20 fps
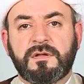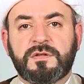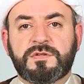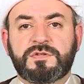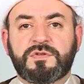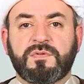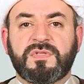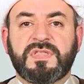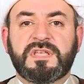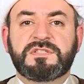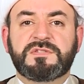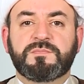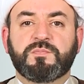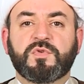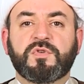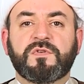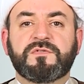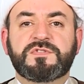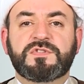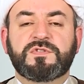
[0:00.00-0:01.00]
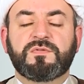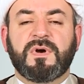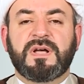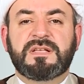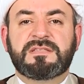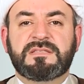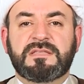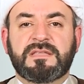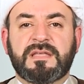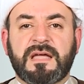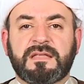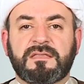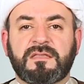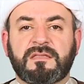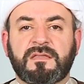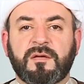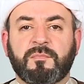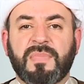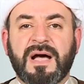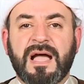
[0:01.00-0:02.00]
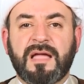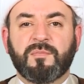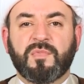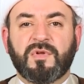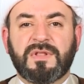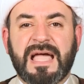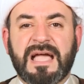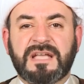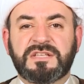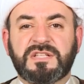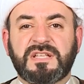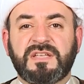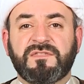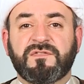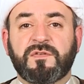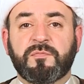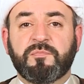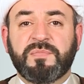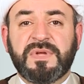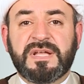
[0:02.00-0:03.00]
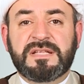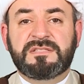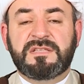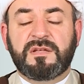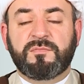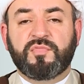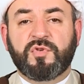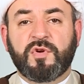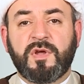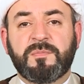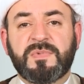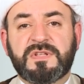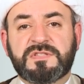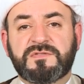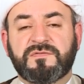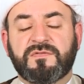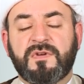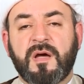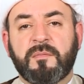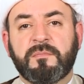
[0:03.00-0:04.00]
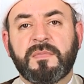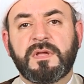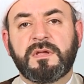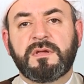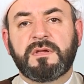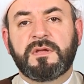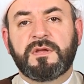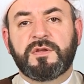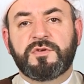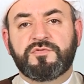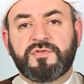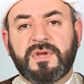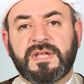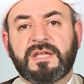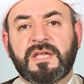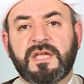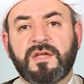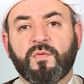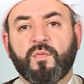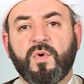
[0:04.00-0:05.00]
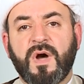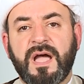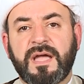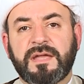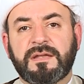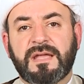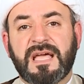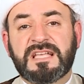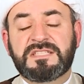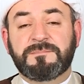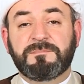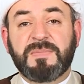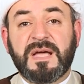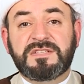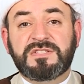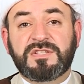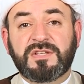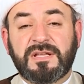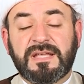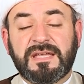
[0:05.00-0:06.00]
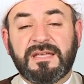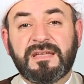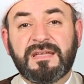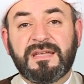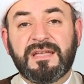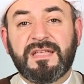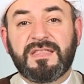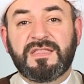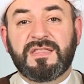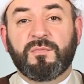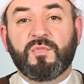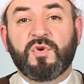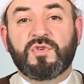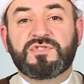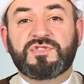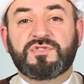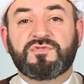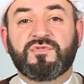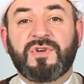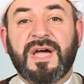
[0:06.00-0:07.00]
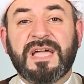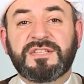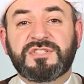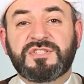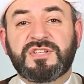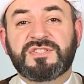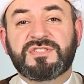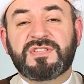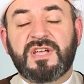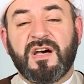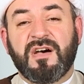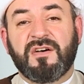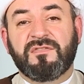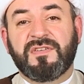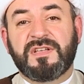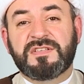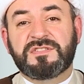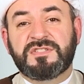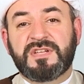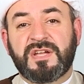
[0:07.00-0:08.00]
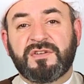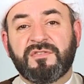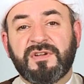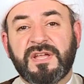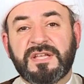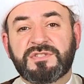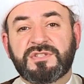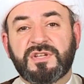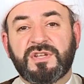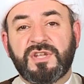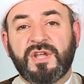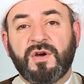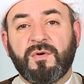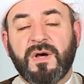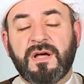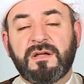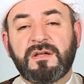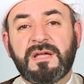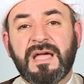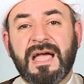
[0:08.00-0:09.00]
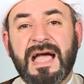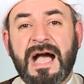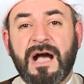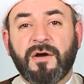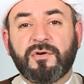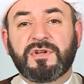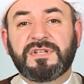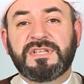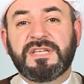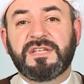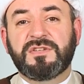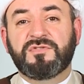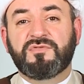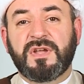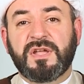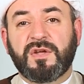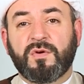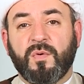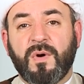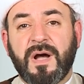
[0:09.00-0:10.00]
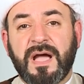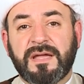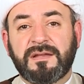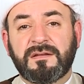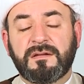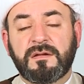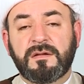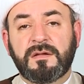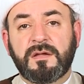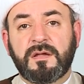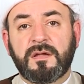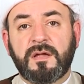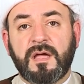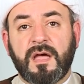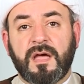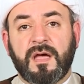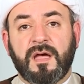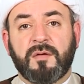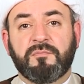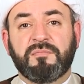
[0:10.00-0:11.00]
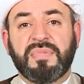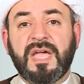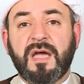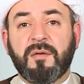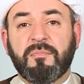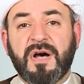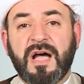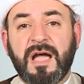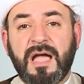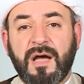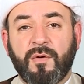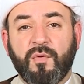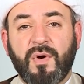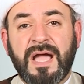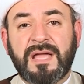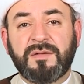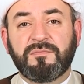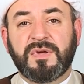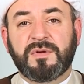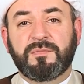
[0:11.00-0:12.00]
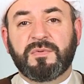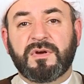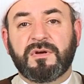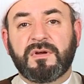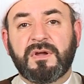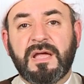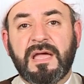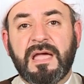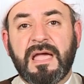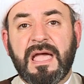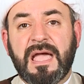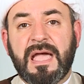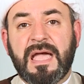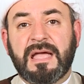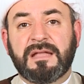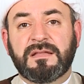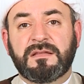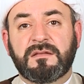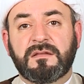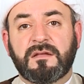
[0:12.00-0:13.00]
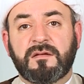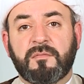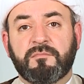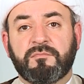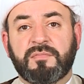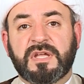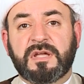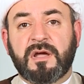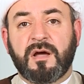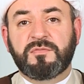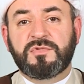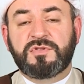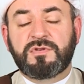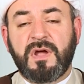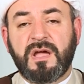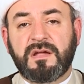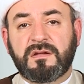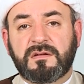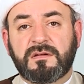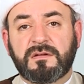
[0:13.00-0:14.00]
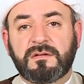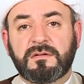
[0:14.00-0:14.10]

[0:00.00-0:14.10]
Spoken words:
So this proves to us that the Bible actually forbids and prohibits from drinking wine, especially the most righteous of his generation, Noah. How could he drink wine, be a wine bibber, and become drunk?